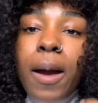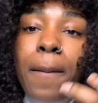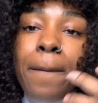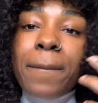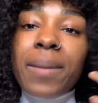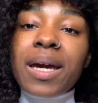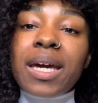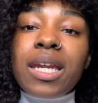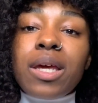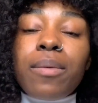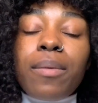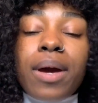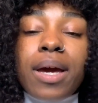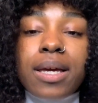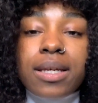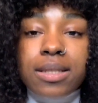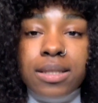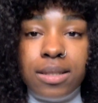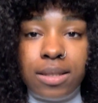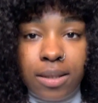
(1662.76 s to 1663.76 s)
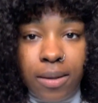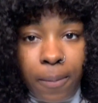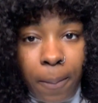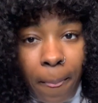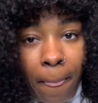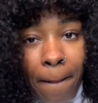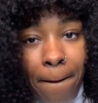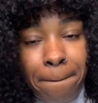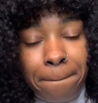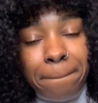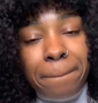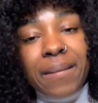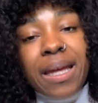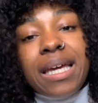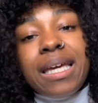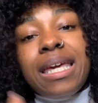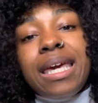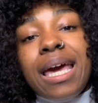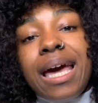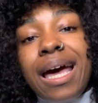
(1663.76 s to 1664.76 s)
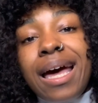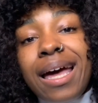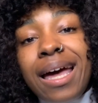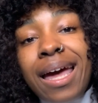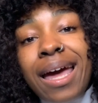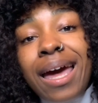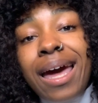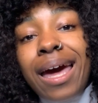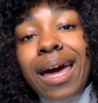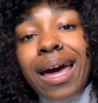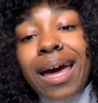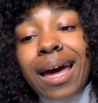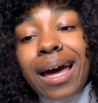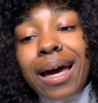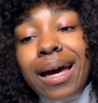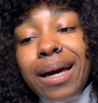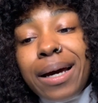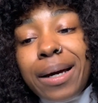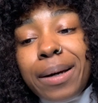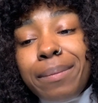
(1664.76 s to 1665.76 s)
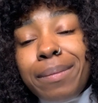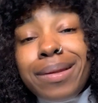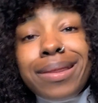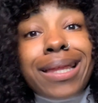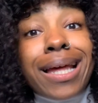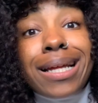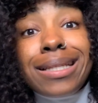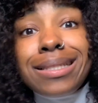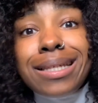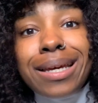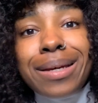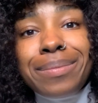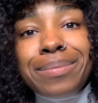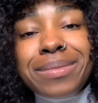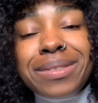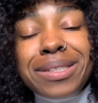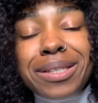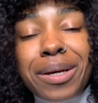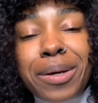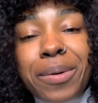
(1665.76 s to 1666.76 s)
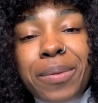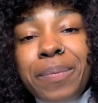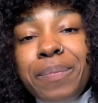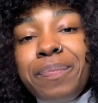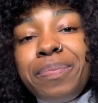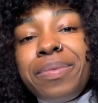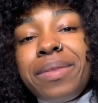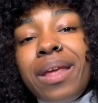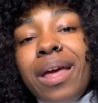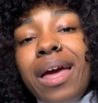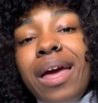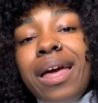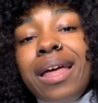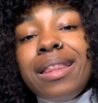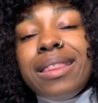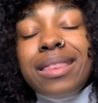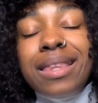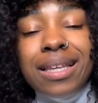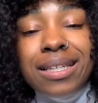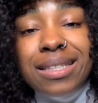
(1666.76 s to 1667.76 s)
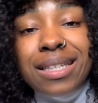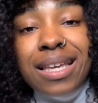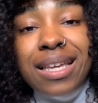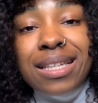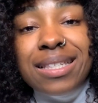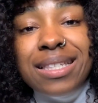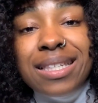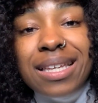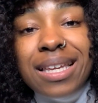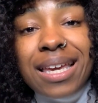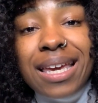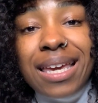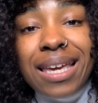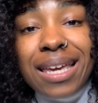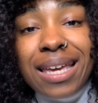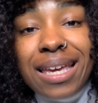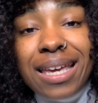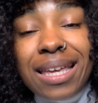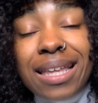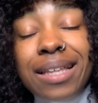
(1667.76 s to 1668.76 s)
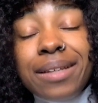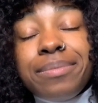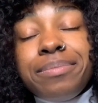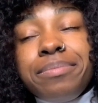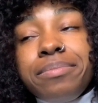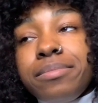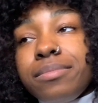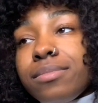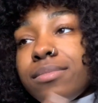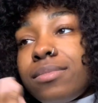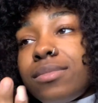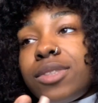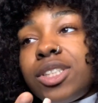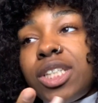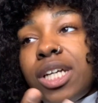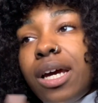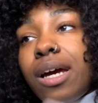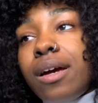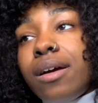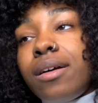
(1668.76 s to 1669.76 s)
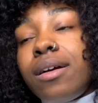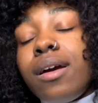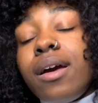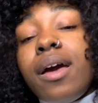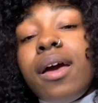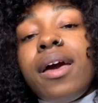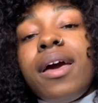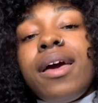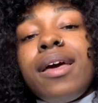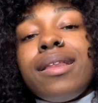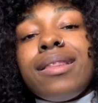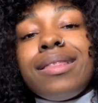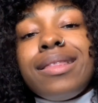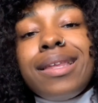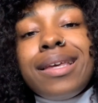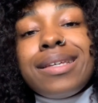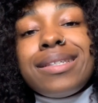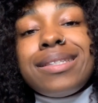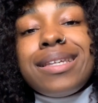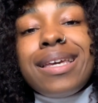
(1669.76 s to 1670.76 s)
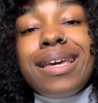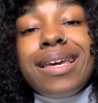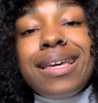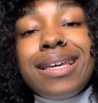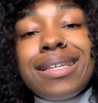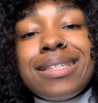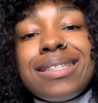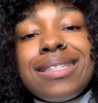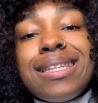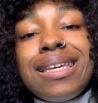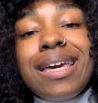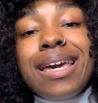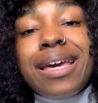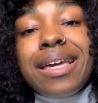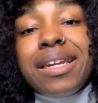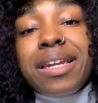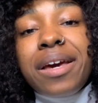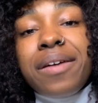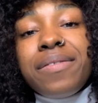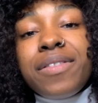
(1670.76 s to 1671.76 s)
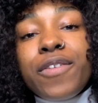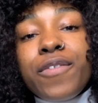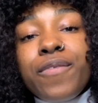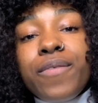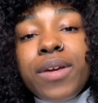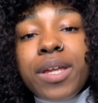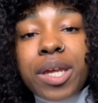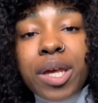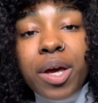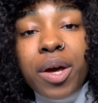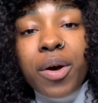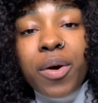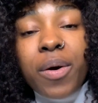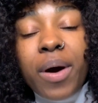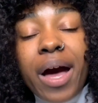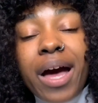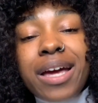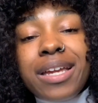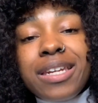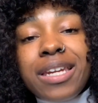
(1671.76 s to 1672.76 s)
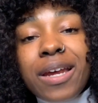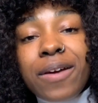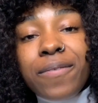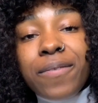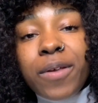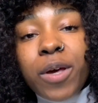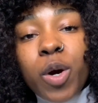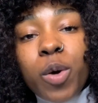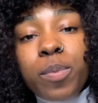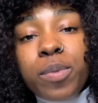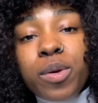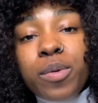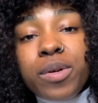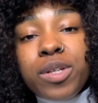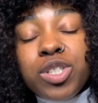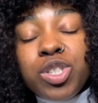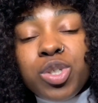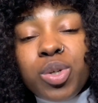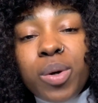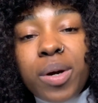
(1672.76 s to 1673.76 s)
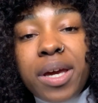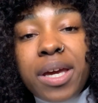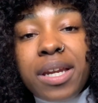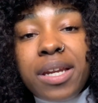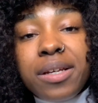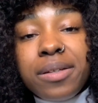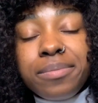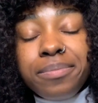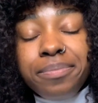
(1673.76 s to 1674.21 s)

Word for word: But anyways, yeah, that's it. So this is it, child. This is the end of the video. I definitely hope you enjoyed.